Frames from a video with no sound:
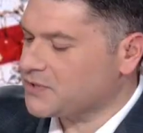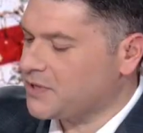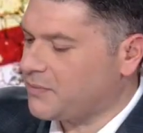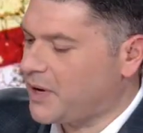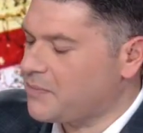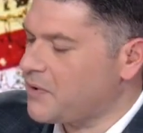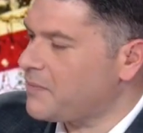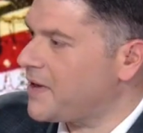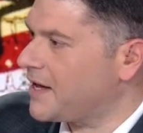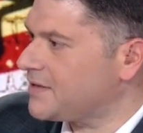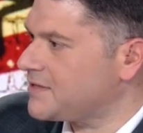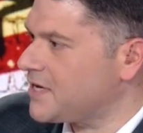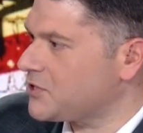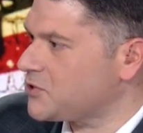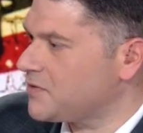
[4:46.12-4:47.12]
that might be paying
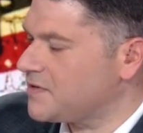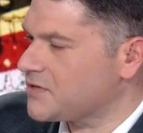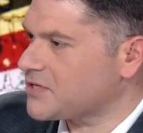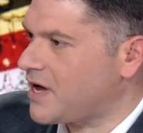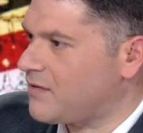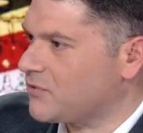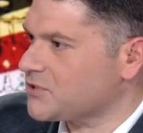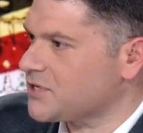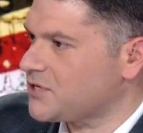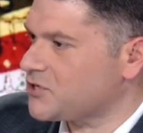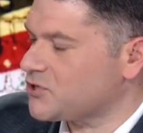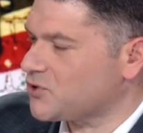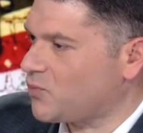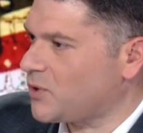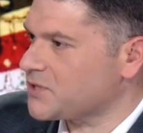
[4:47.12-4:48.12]
attention to these
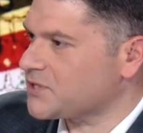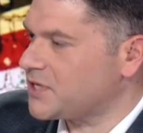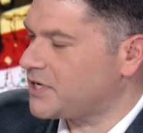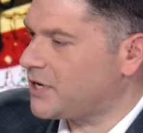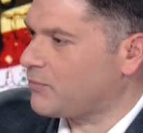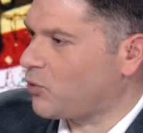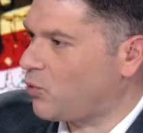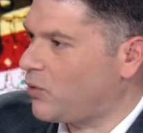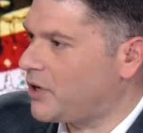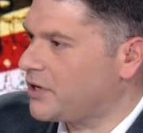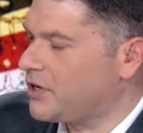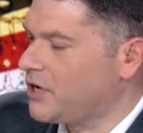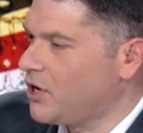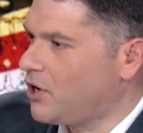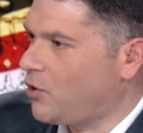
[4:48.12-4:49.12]
conversations, what's the number
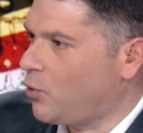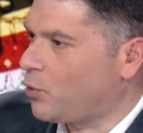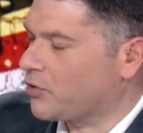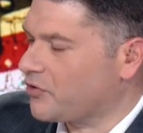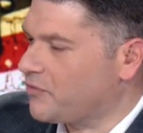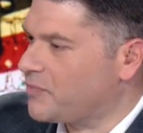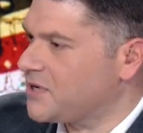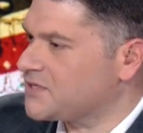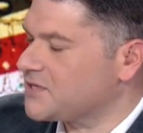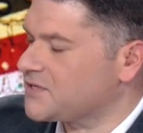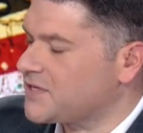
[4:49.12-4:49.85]
one order of business